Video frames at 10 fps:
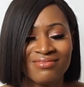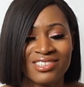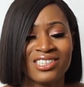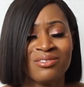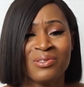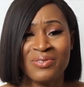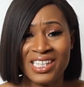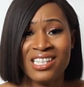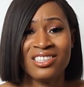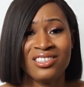just
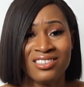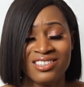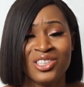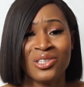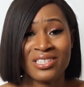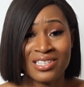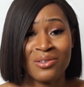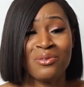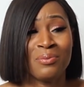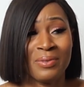revealing
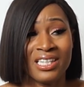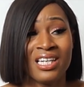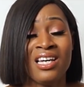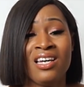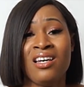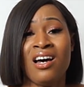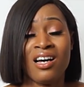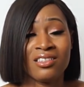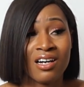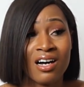yourself a bit,
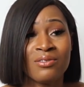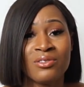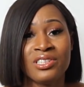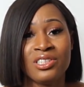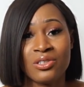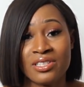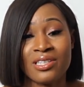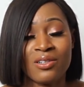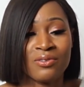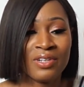uncovering
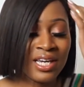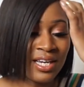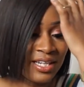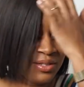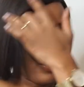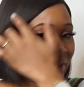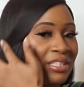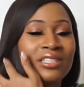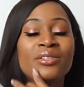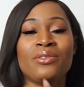yourself in
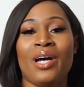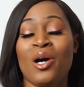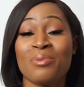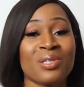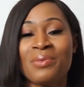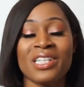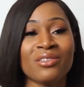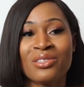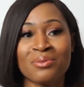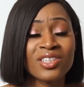order to help someone
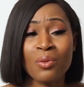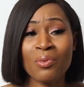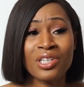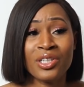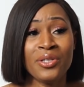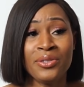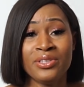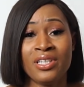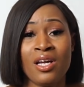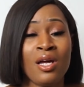else, someone
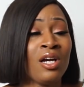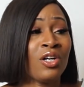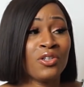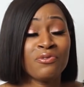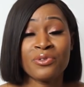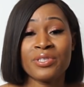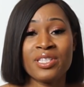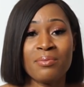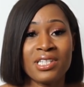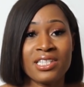who's gone through a
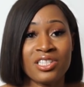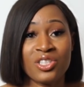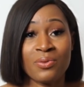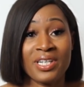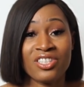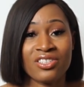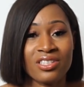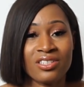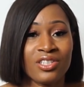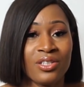similar
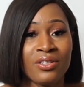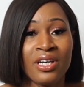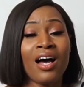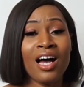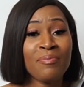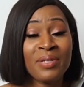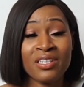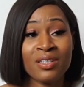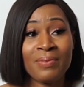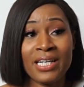situation as you. I've
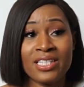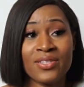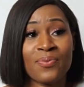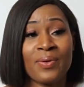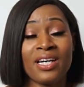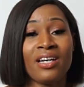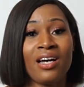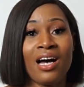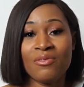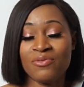been in a place
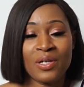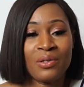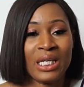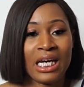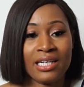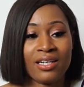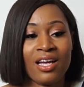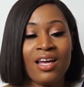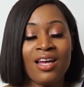where I felt like